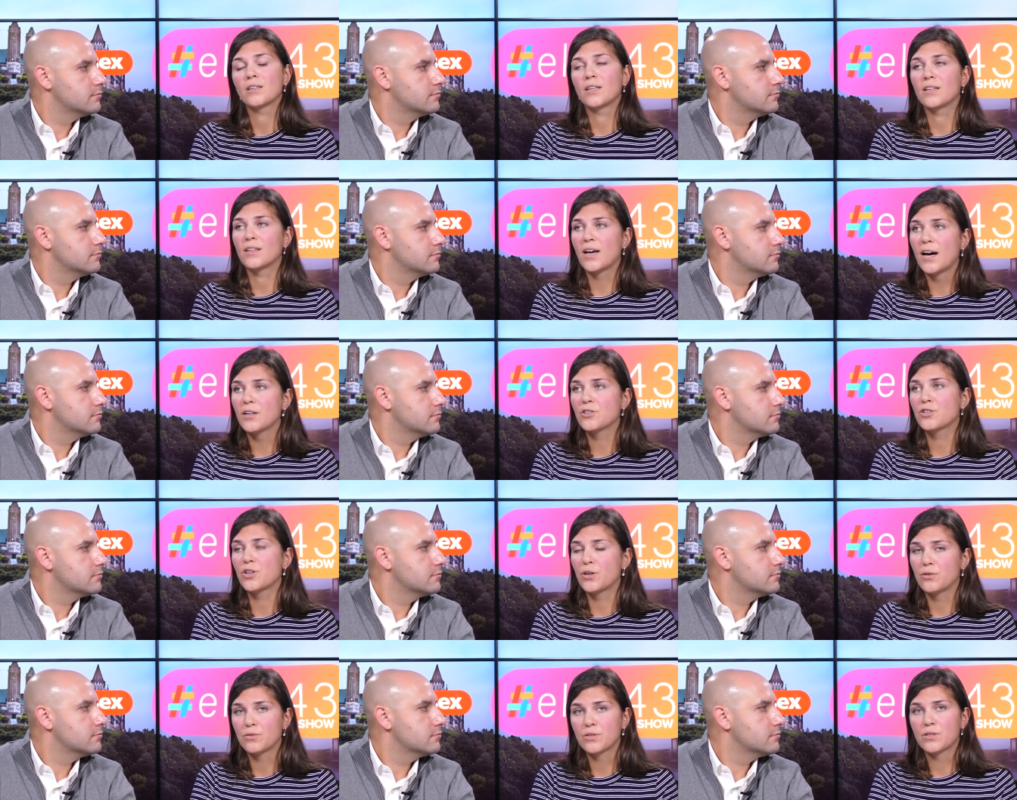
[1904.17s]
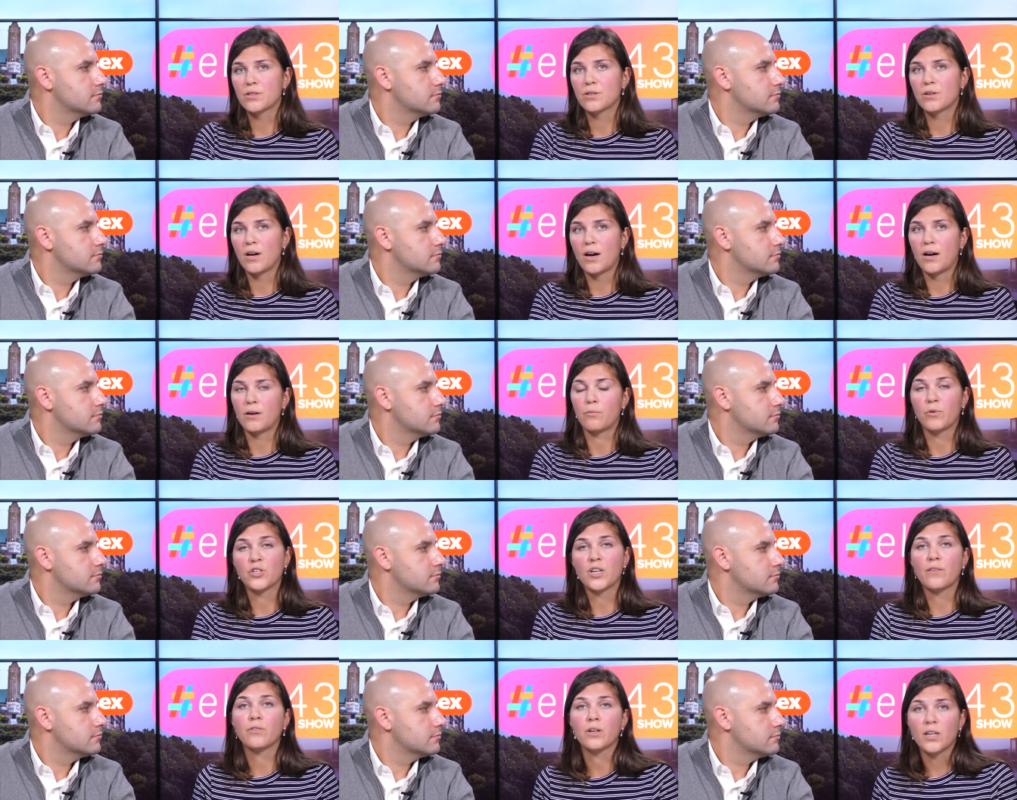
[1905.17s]
Speaker 1: then that shows uh,
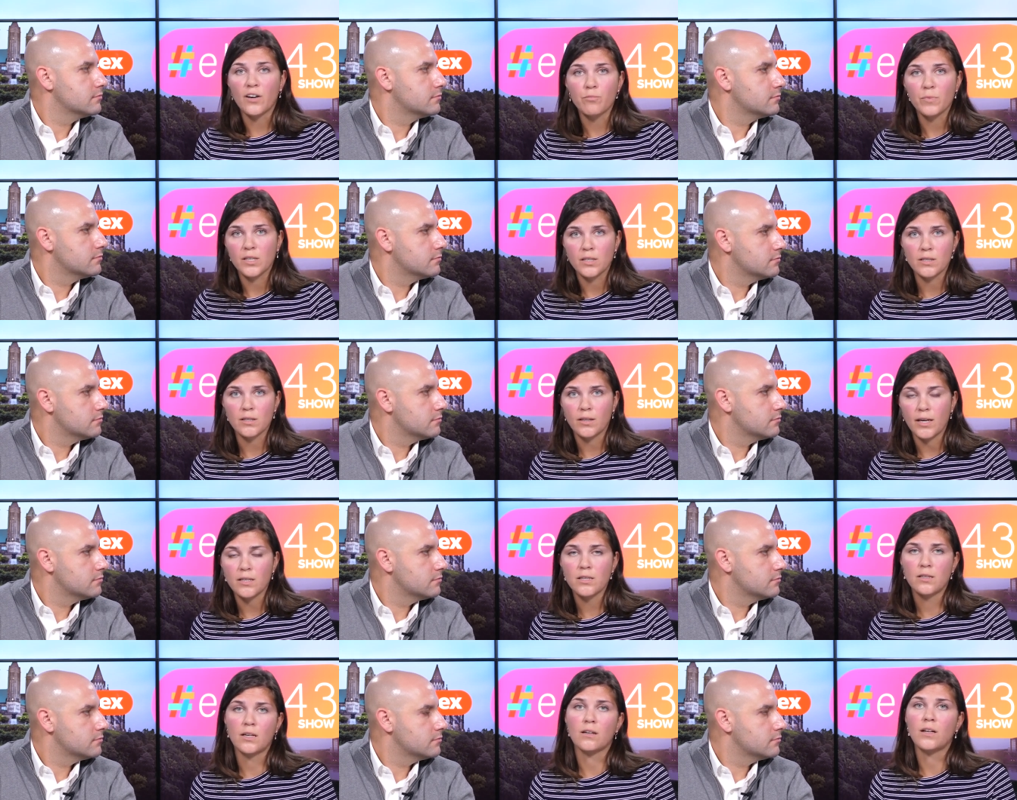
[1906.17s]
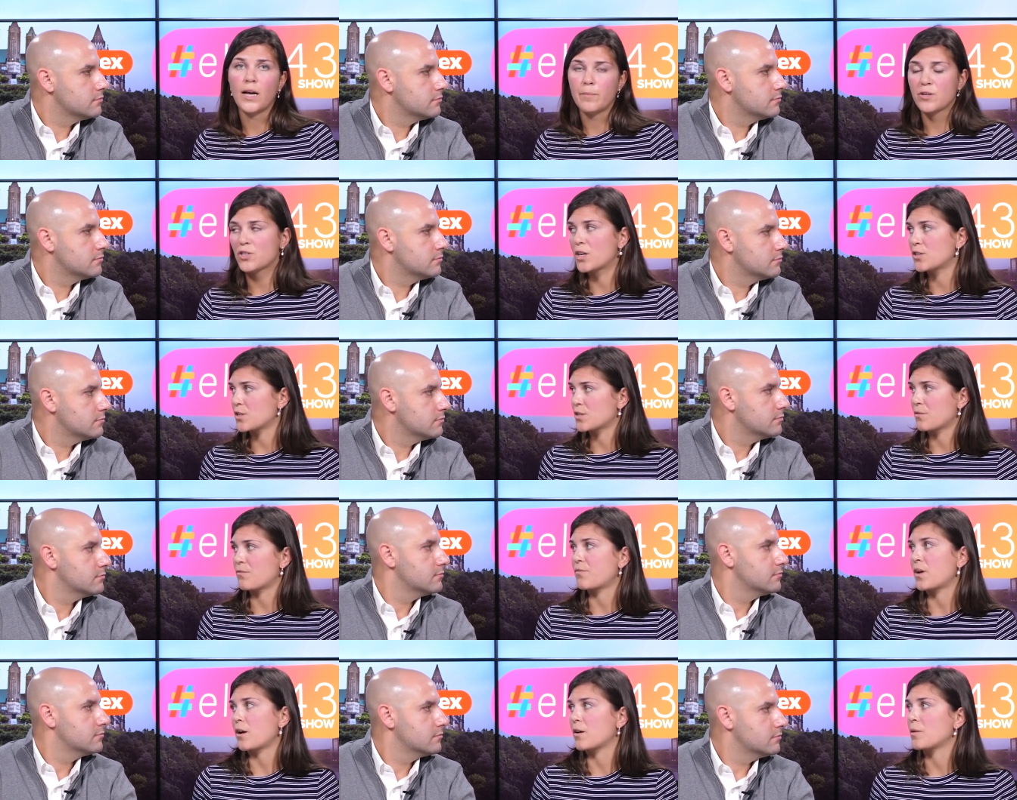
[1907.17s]
whichever government is elected that climate change is a
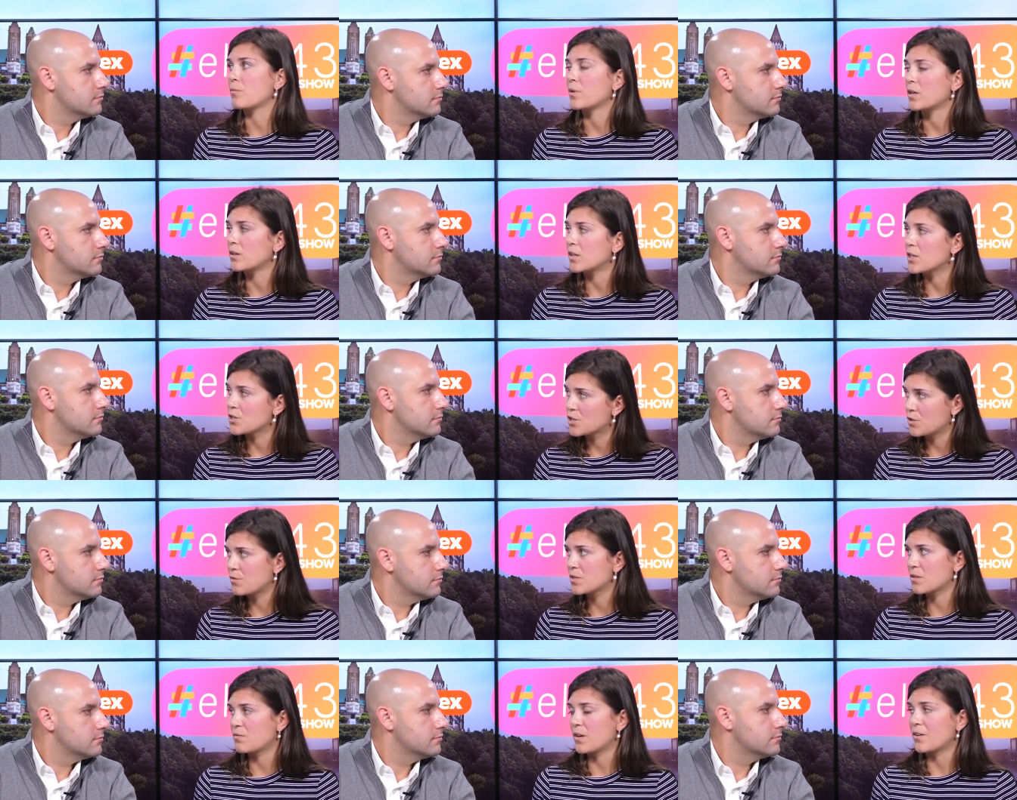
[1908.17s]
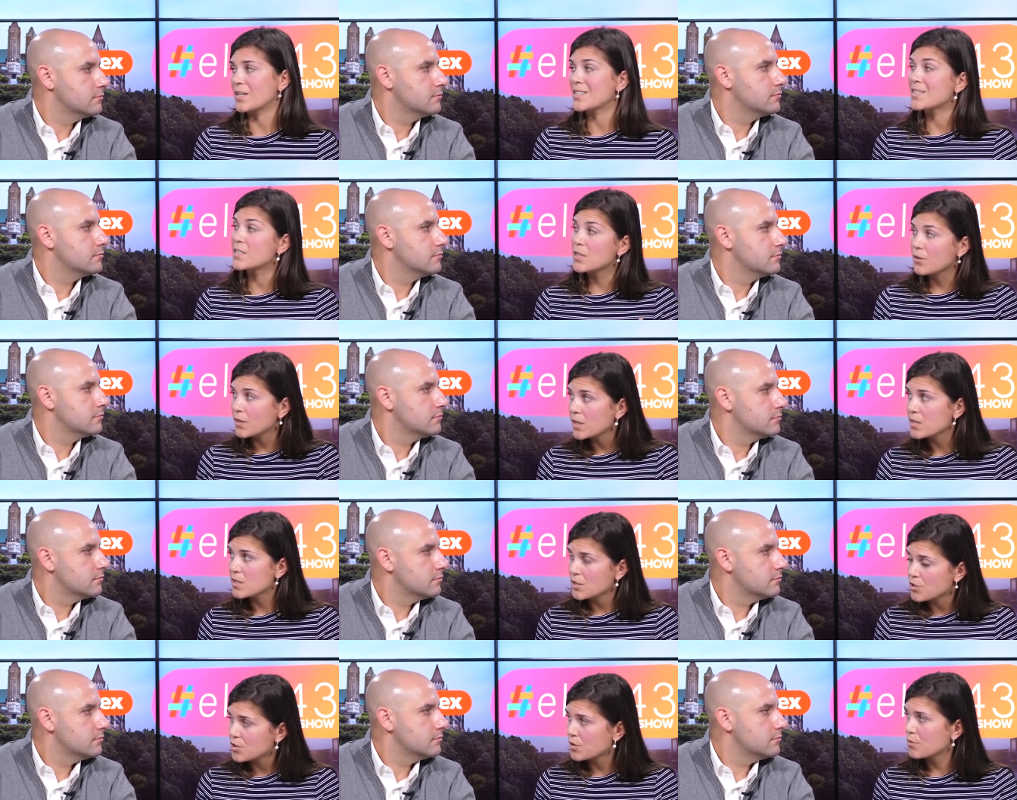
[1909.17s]
very real issue, is a very serious
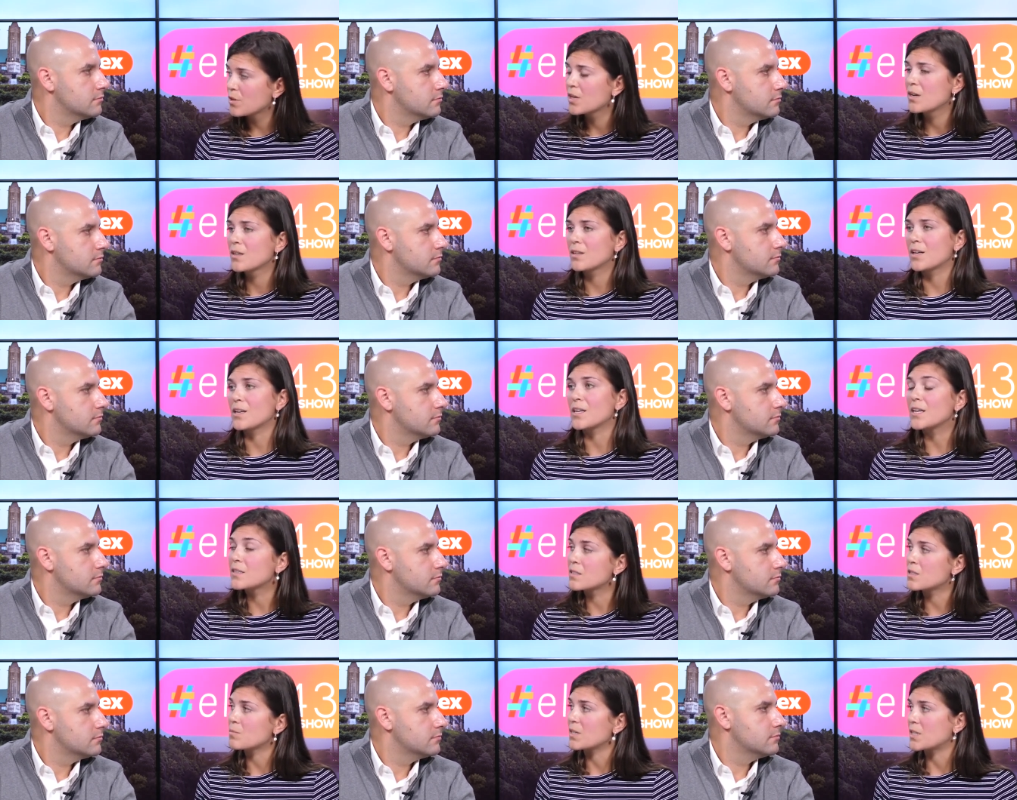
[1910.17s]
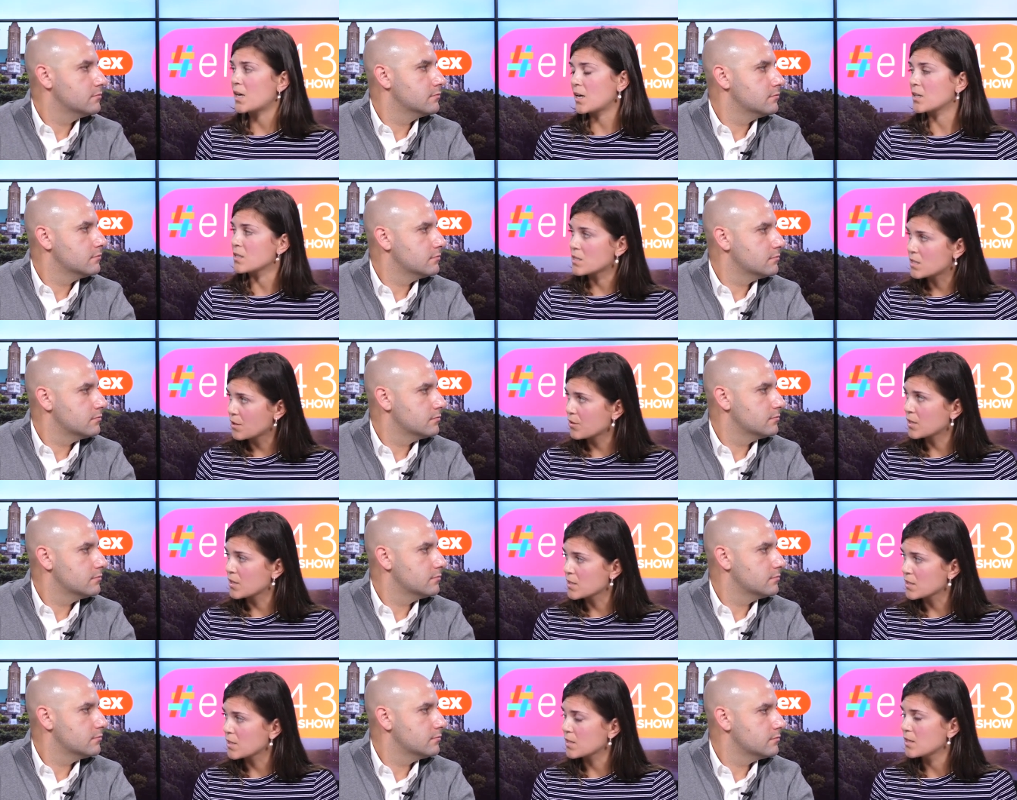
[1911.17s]
issue that needs to be taken
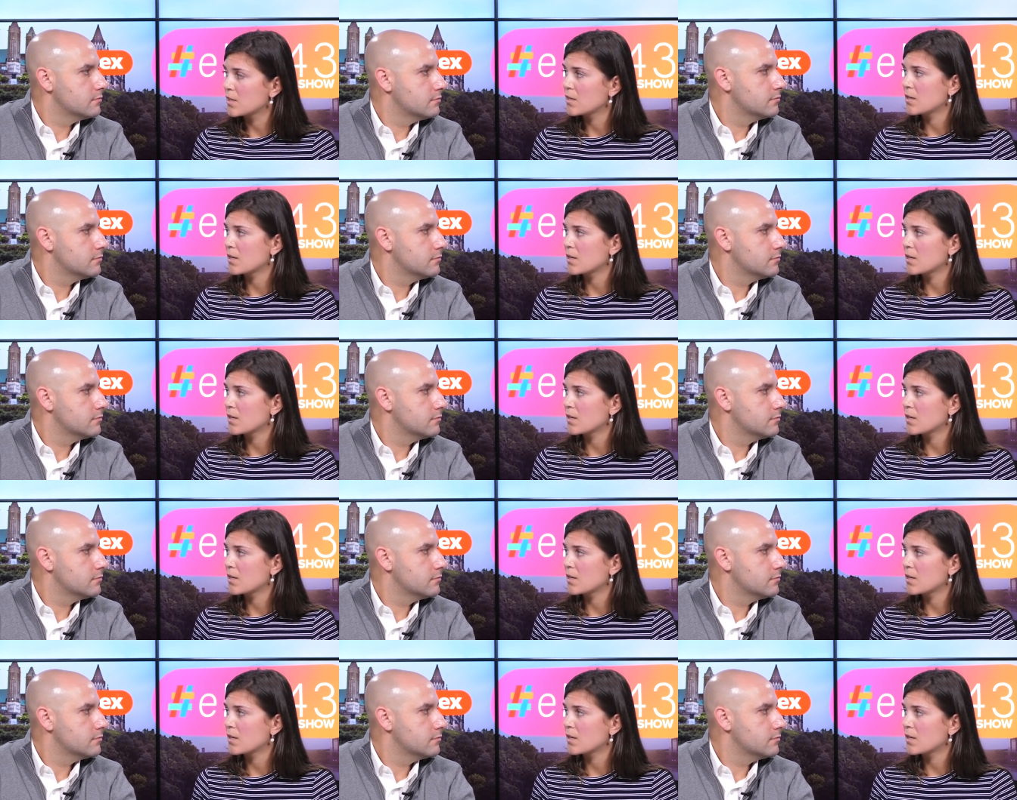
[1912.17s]
seriously.